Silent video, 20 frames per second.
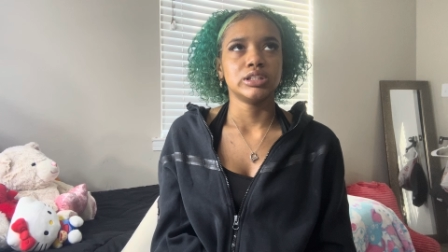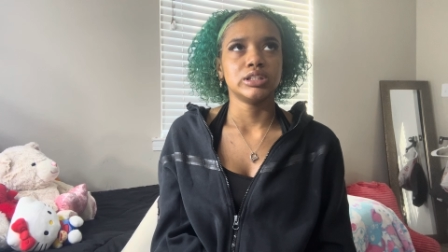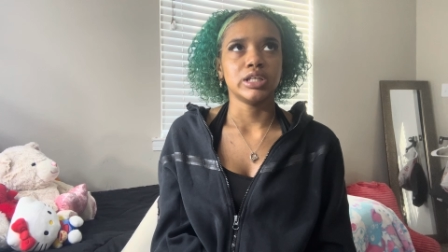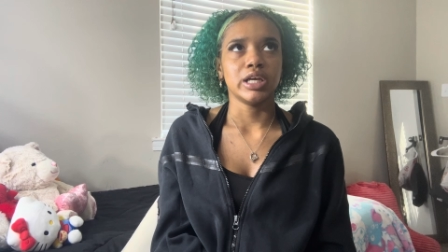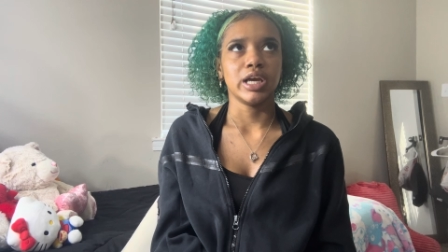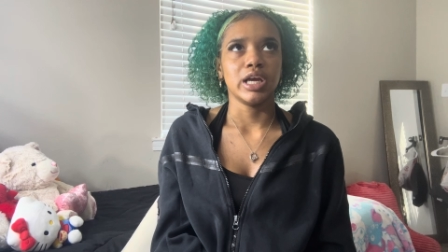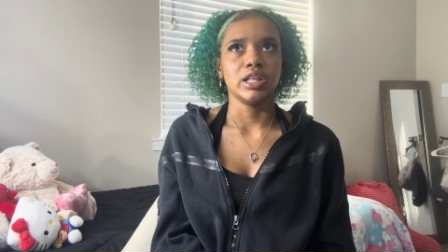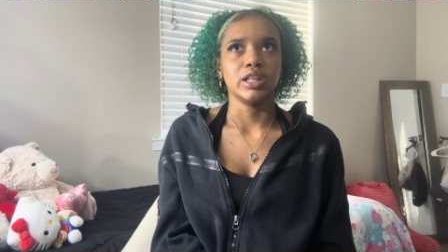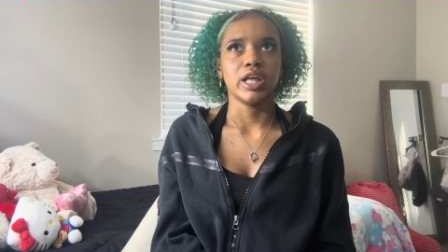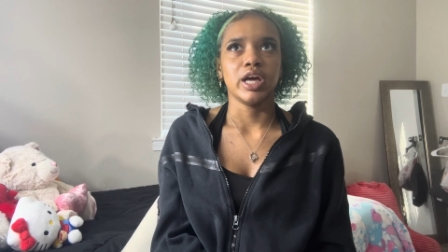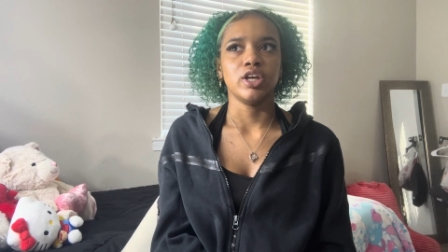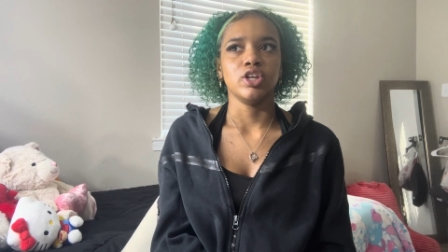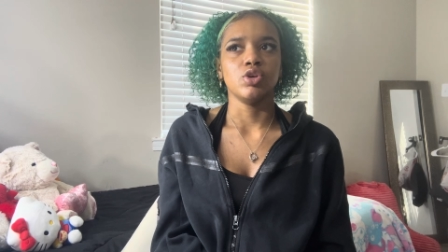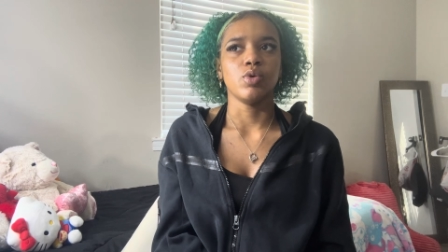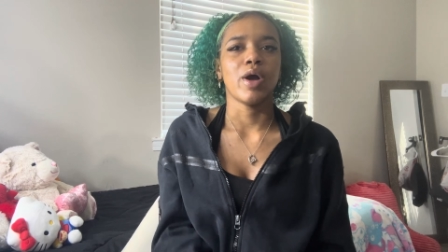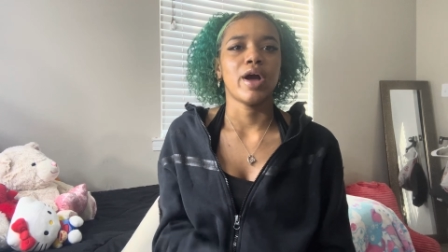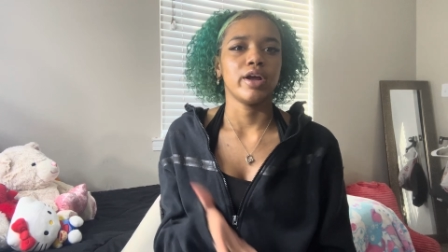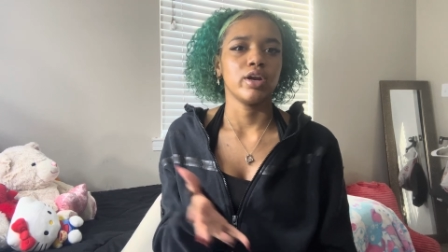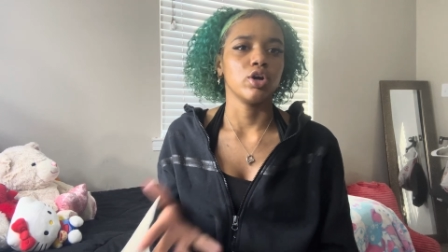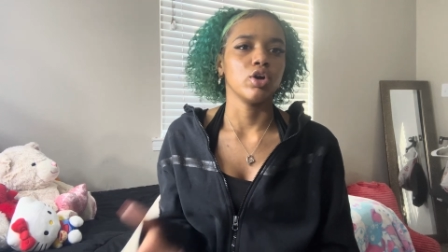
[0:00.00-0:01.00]
saying that you
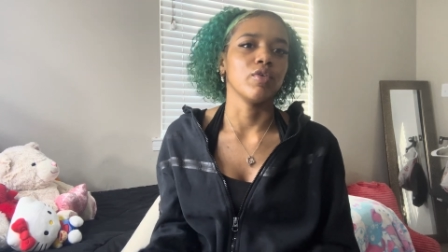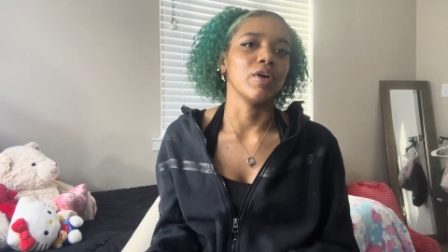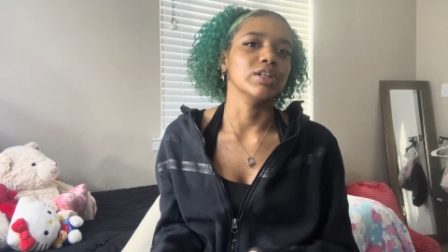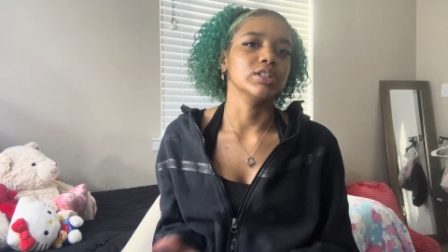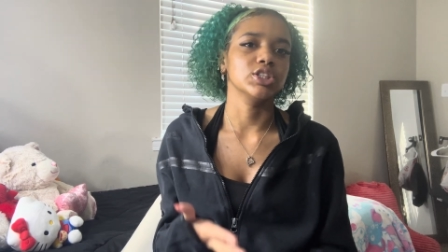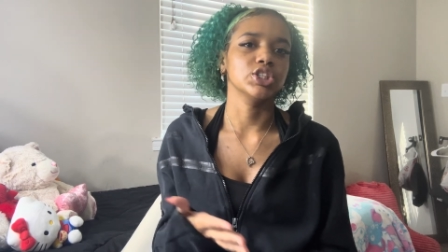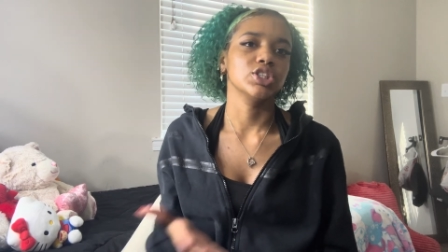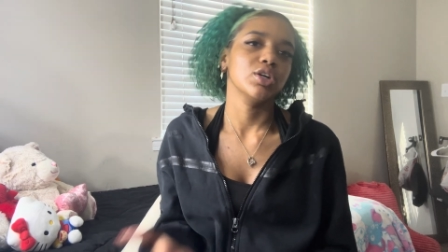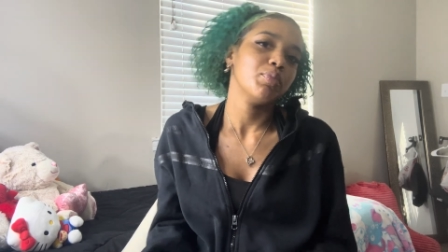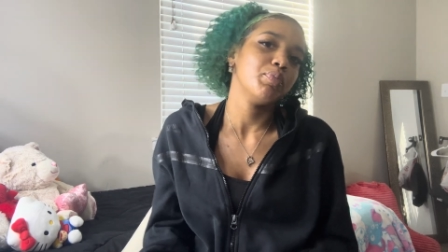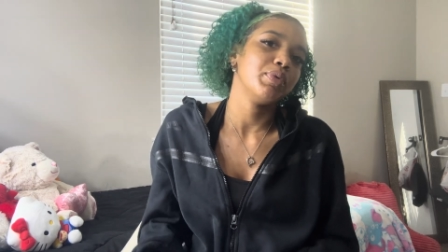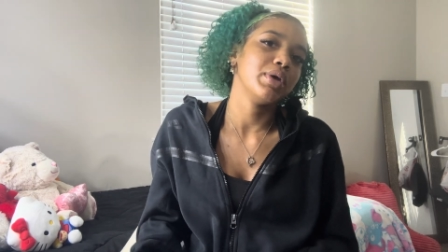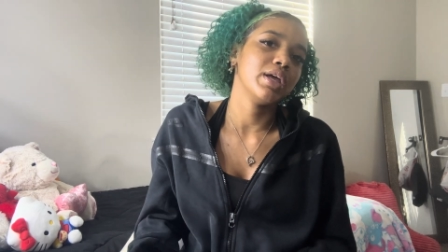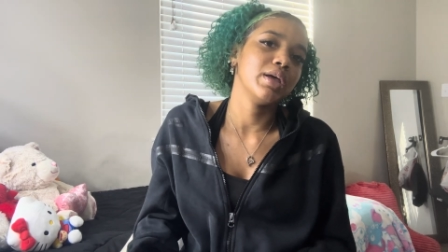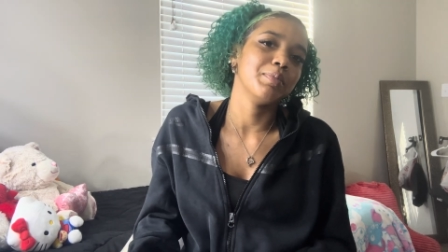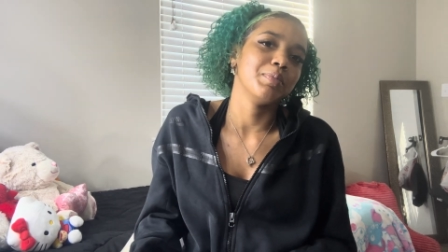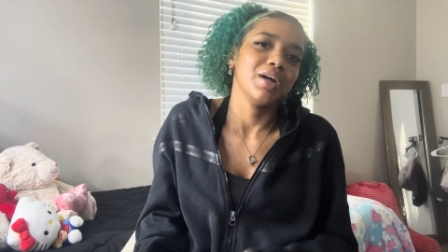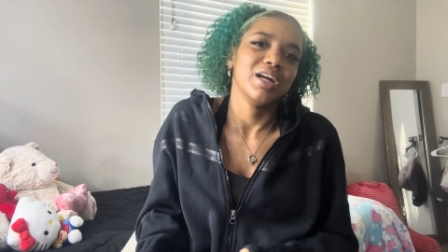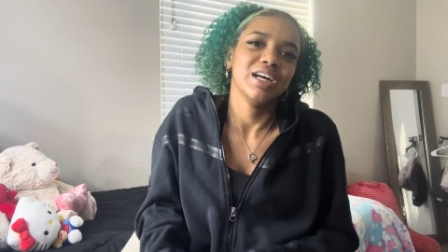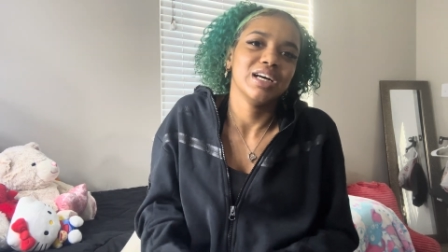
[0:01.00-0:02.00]
had no right to jump
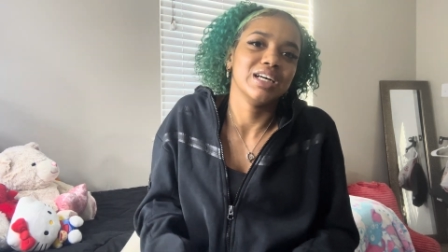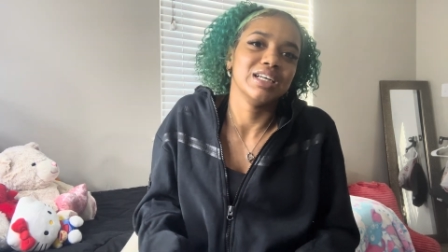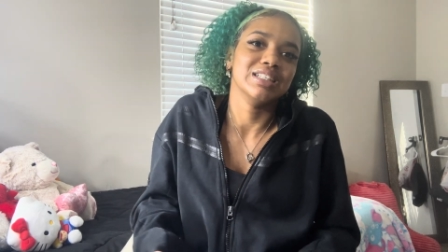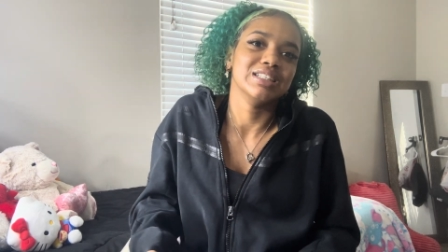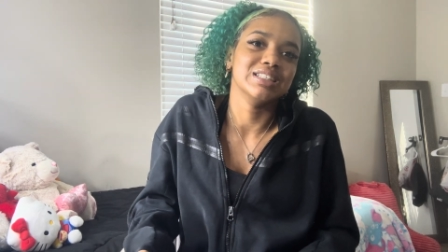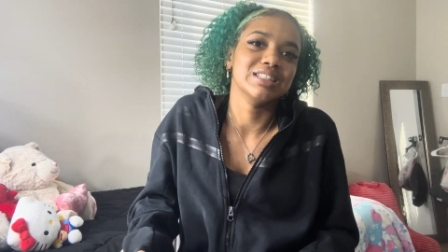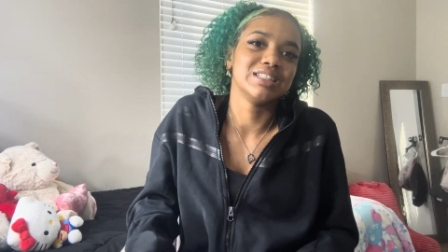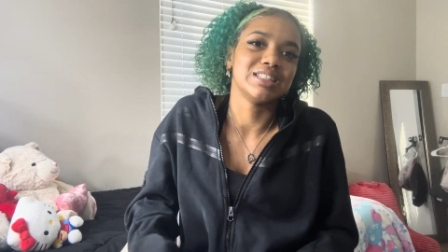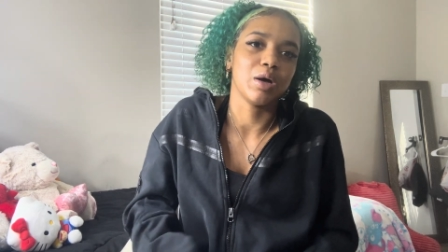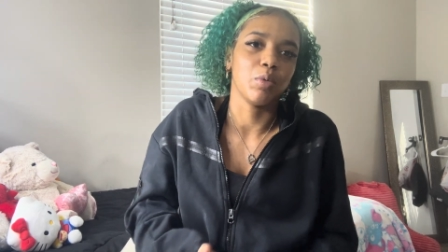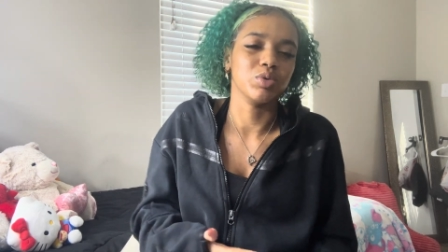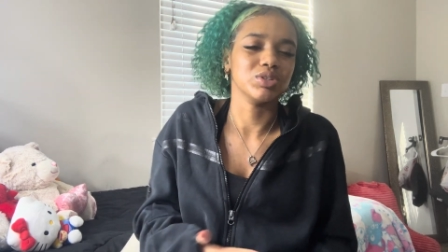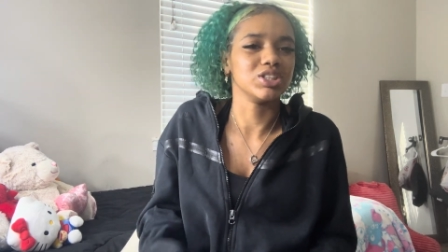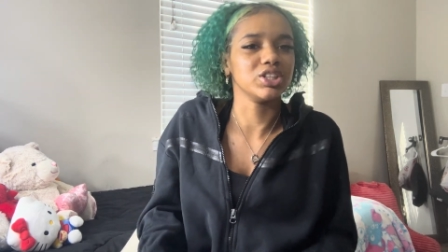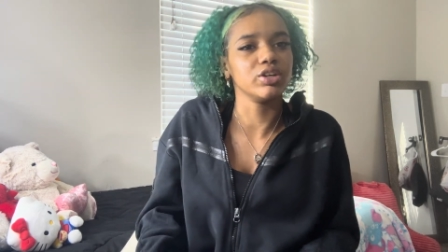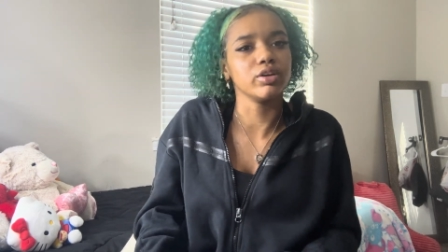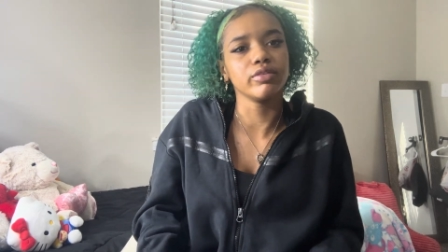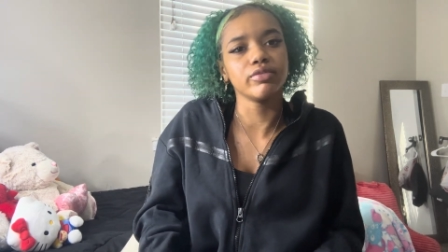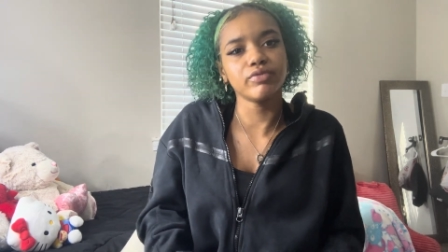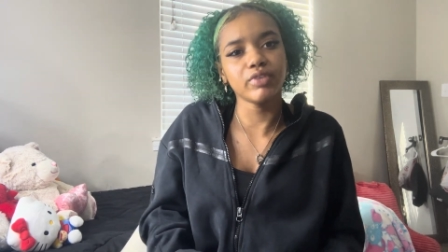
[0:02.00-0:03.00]
in because that
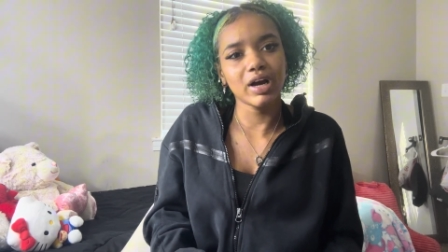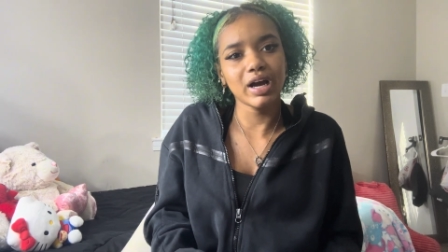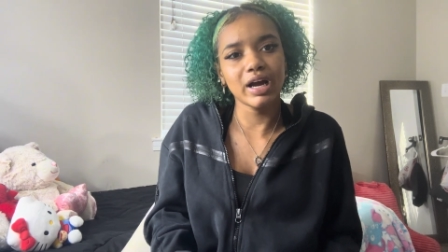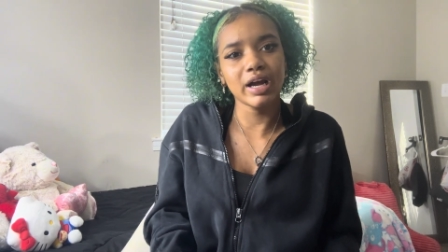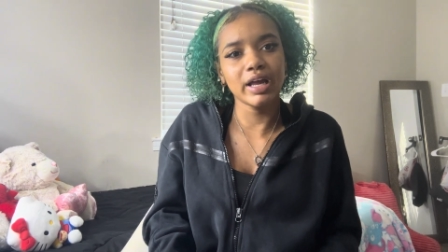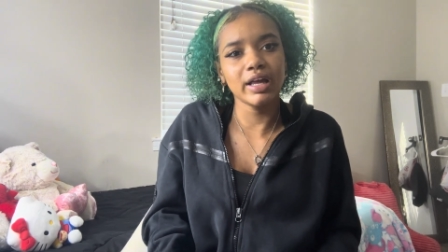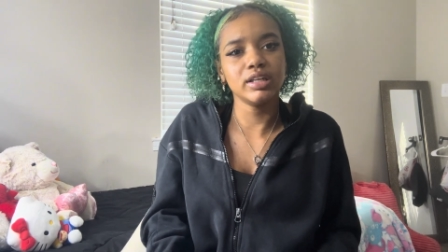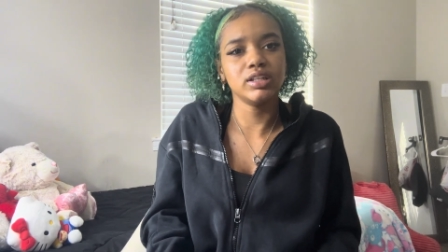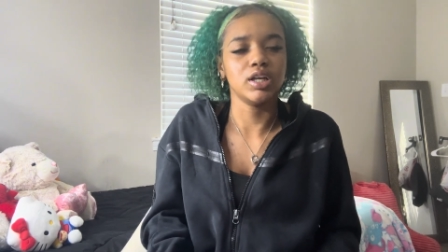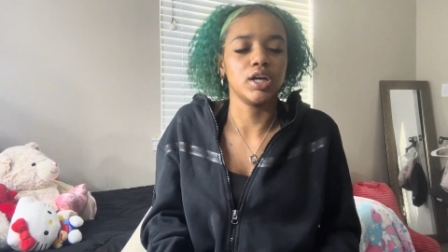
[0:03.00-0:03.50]
wasn't your fight.